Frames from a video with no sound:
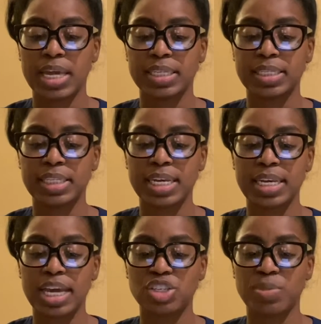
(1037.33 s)

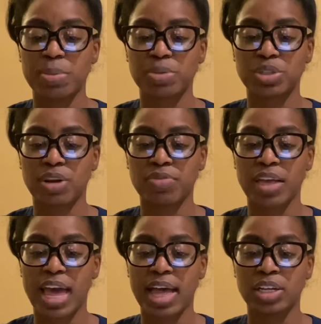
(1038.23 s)
Teenage members of the
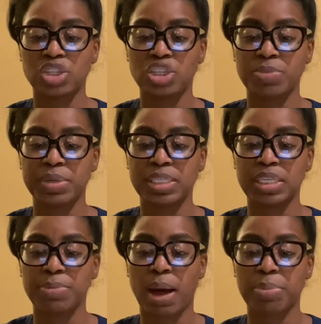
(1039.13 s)

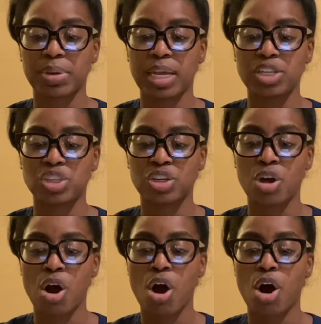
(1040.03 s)
LGBT population
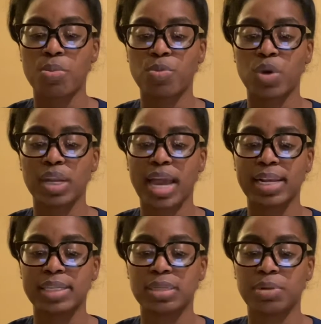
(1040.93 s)
are more
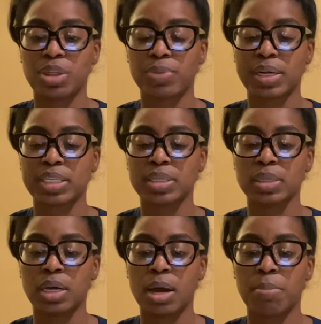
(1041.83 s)
likely to be threatened,
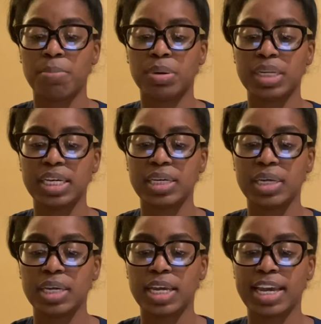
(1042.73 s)
bullied,
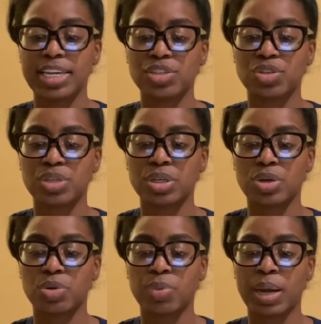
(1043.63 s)
injured,
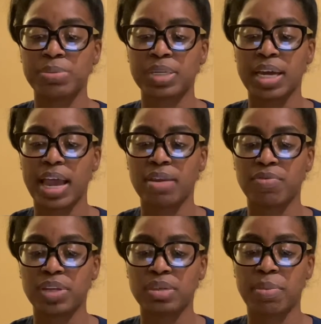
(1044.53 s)
raped, and
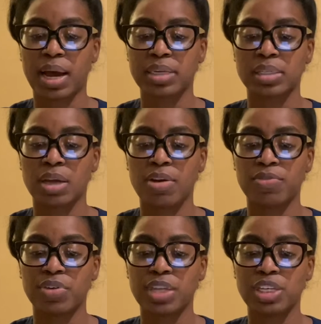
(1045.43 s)
victimized.
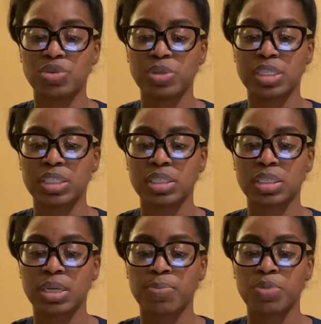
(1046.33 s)
For these reasons,
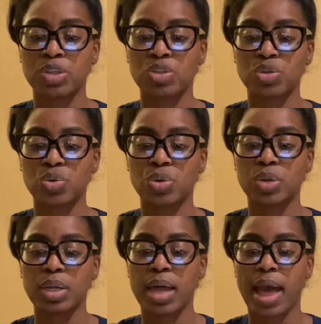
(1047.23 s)

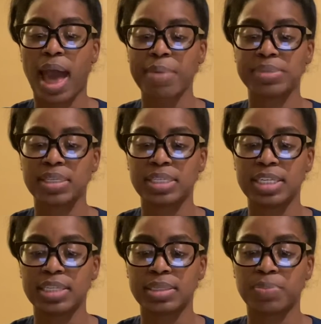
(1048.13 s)
school
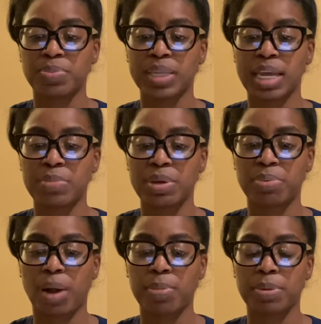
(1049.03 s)
absenteeism can be a
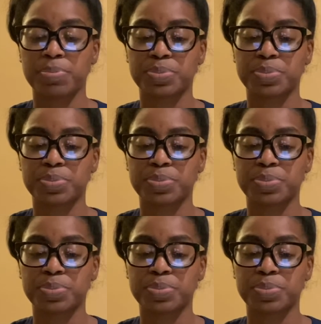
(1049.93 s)
problem.